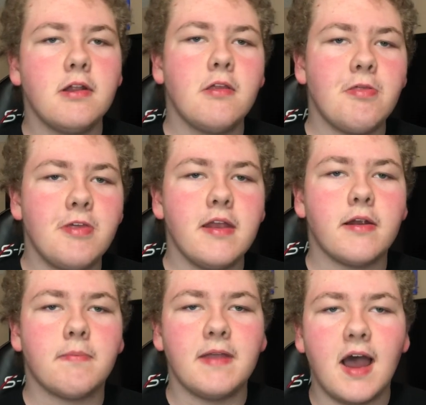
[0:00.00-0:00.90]
in the
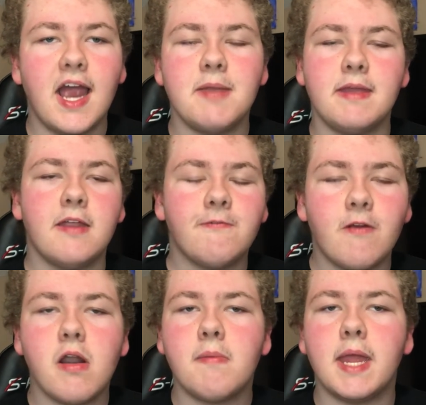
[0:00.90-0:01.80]
theater behind me, in
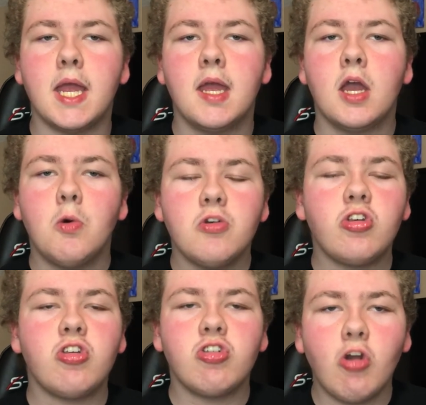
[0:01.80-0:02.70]
front of me, was
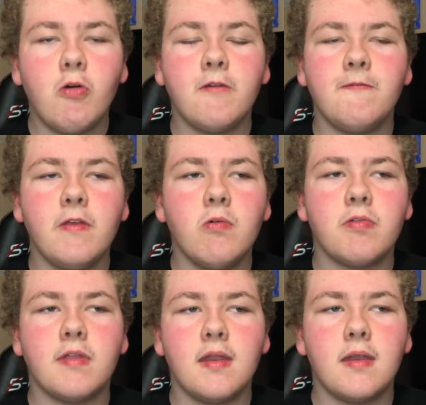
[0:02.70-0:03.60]
just so
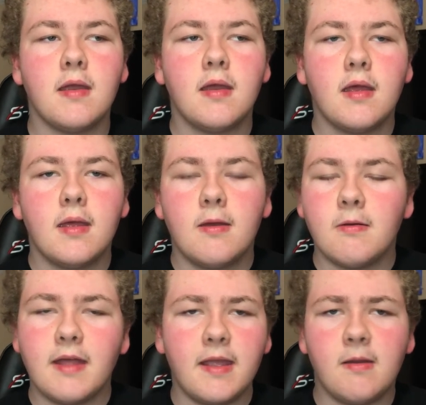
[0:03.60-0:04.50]
confused and
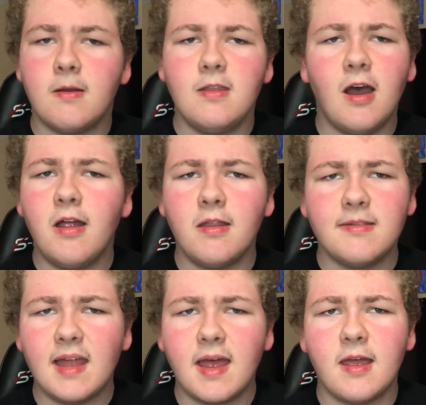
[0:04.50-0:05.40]
like,
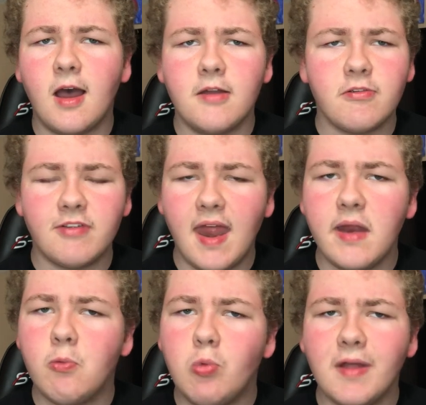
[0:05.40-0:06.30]
not
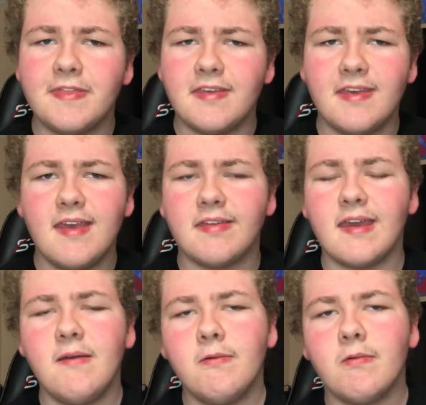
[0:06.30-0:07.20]
understanding what this is.
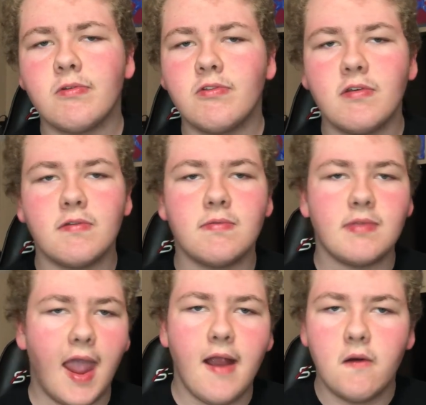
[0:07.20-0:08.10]
It was just
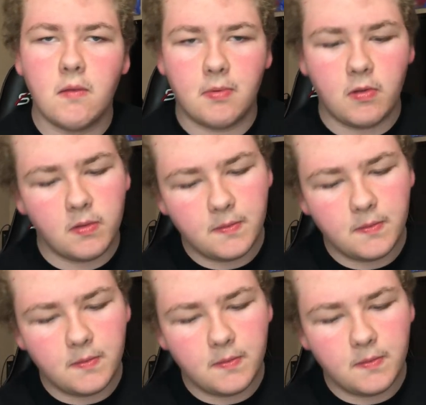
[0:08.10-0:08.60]
terrible.